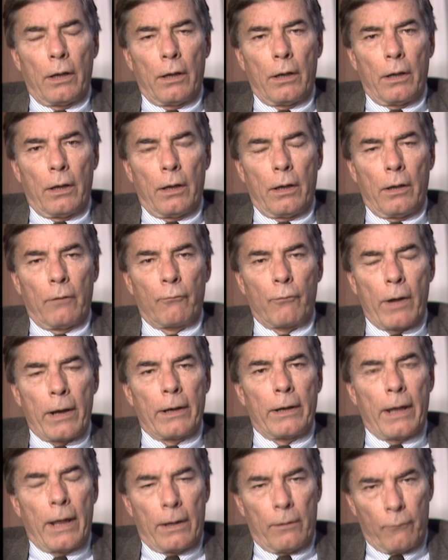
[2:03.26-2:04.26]
if
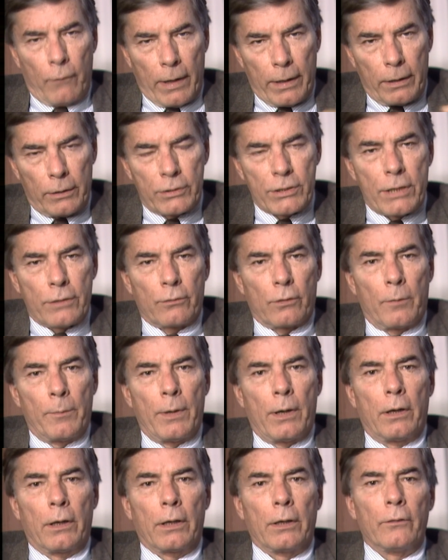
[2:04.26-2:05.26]
Reagan had invaded Central
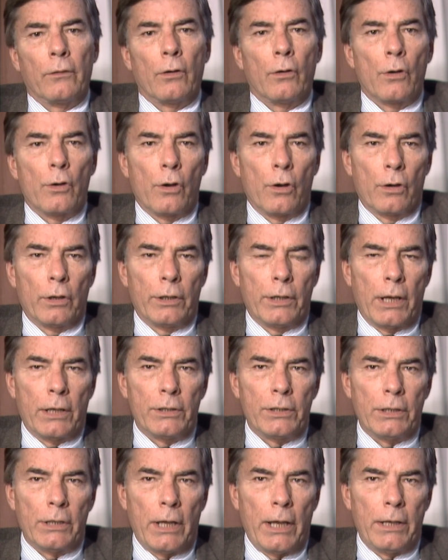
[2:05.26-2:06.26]
America in the early
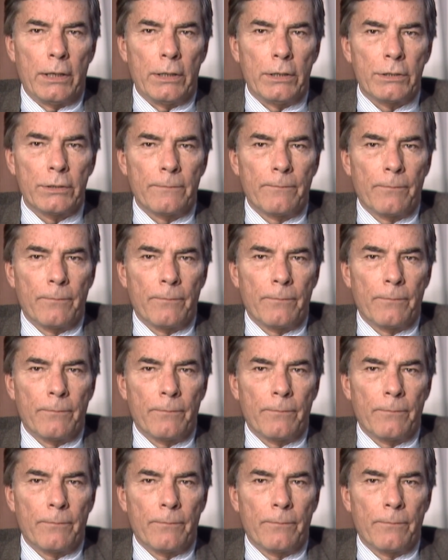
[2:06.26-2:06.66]
1980s.